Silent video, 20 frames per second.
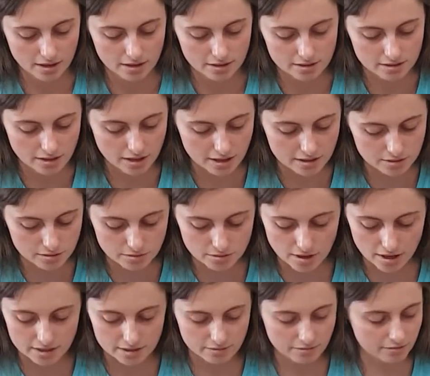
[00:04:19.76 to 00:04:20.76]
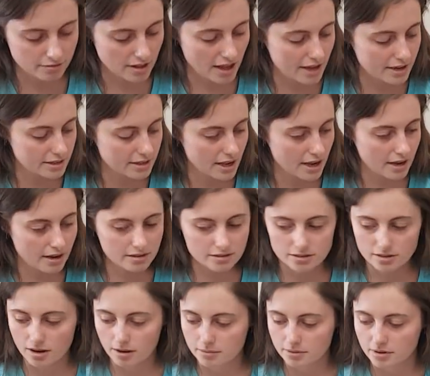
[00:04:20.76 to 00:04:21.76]
So that's all nice and flat now.
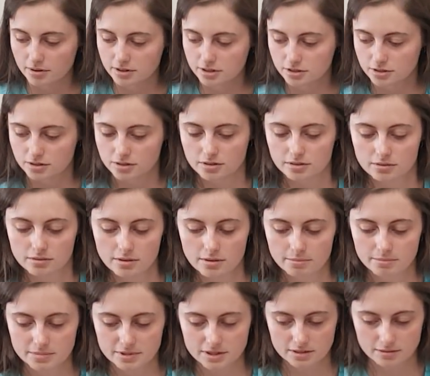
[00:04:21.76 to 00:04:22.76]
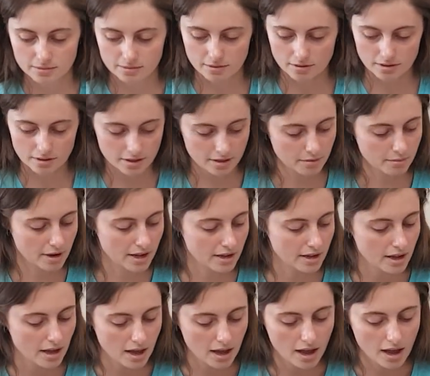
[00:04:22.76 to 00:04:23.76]
So I'm going to, whoops, I'm rolling away.
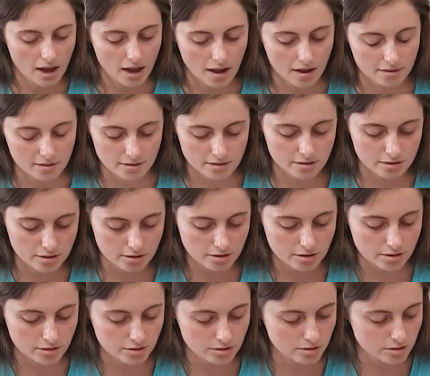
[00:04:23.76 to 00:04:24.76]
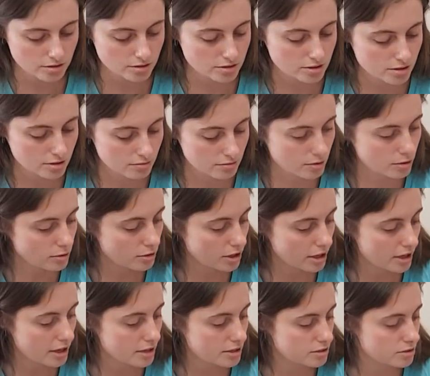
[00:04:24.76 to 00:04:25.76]
I'm going to use the
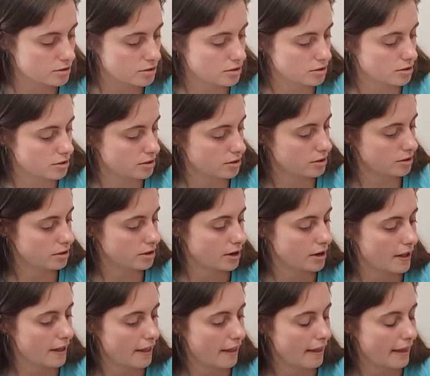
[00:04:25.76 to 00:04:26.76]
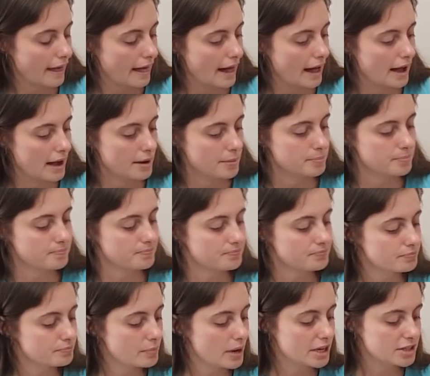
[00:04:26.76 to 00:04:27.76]
ruler to
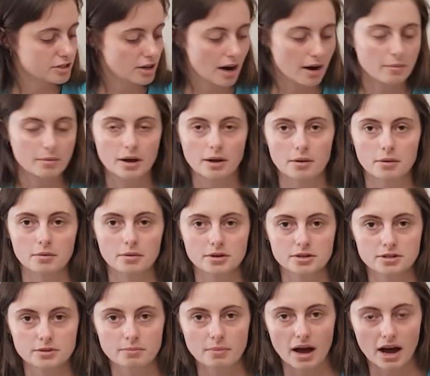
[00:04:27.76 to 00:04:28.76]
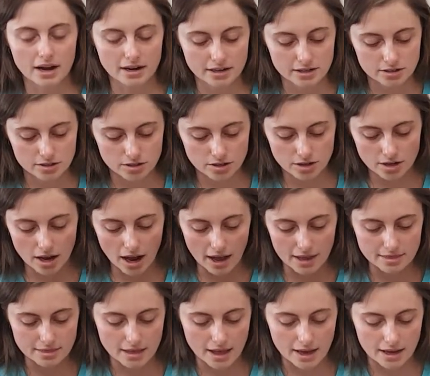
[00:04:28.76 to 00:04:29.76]
measure out where we want to mark it to,
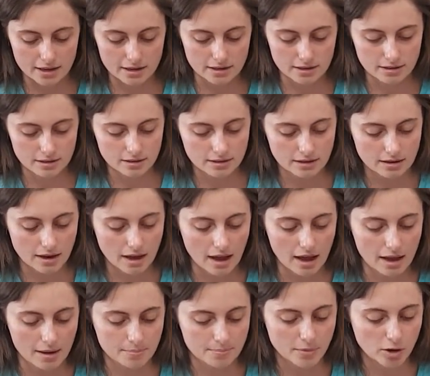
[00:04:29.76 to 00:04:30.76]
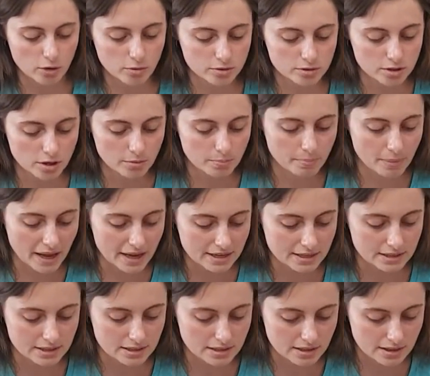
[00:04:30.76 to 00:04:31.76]
and then also
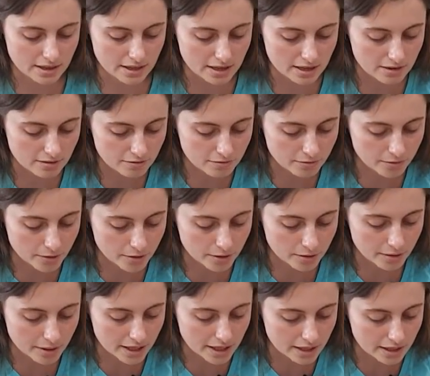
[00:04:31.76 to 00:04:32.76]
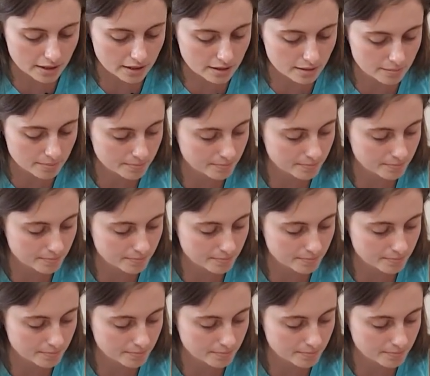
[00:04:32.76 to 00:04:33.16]
bend the foil in.